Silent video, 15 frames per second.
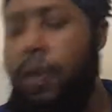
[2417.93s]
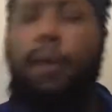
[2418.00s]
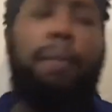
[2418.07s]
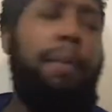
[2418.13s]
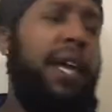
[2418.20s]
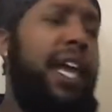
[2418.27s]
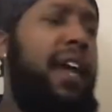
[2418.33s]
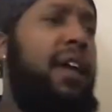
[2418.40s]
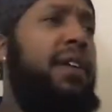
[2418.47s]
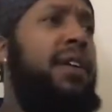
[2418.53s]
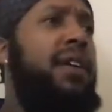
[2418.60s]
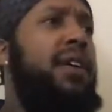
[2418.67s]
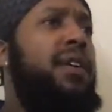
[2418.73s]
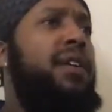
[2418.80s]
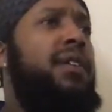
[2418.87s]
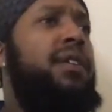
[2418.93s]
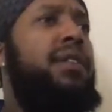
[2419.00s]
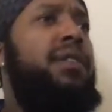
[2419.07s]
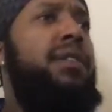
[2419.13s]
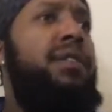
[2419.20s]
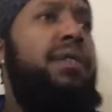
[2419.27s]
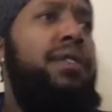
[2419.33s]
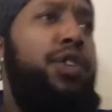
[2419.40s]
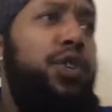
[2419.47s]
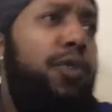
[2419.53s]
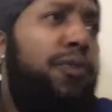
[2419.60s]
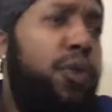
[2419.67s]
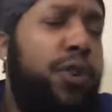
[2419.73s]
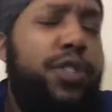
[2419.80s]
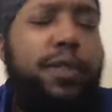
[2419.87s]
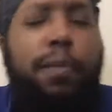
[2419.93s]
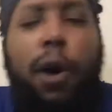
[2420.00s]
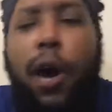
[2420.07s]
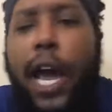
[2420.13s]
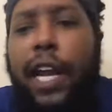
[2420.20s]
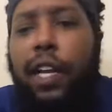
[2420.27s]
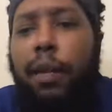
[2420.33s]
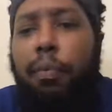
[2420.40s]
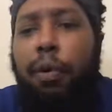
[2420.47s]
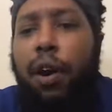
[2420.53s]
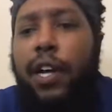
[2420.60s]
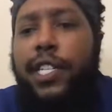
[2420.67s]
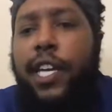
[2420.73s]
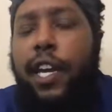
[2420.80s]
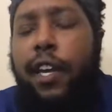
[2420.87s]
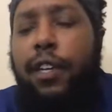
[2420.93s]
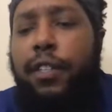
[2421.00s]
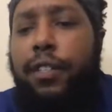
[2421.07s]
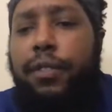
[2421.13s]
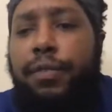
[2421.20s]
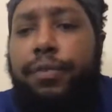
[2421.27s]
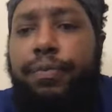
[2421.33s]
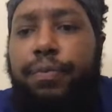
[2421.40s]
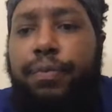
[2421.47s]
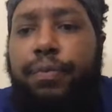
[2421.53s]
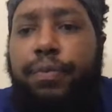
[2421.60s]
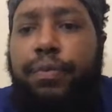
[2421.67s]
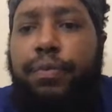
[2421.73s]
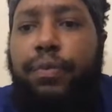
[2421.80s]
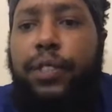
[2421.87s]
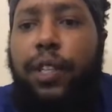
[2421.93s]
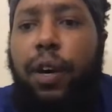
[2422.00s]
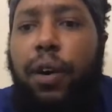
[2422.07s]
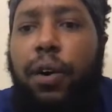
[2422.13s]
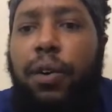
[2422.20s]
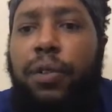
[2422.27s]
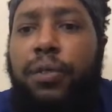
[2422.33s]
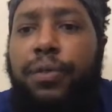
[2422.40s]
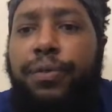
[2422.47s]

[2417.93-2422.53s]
But yeah, you forced the ball out of LeBron's hands. So